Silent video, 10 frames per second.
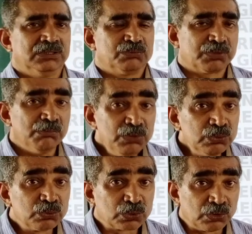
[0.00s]
from
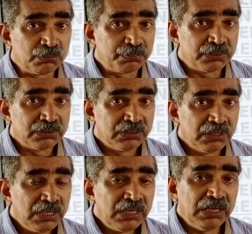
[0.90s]

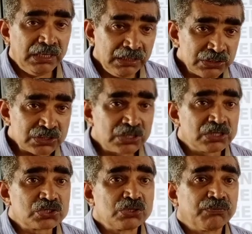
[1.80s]
Europe in
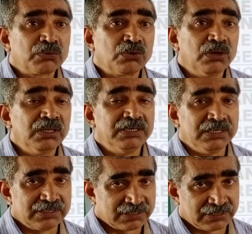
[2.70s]
search of colonies,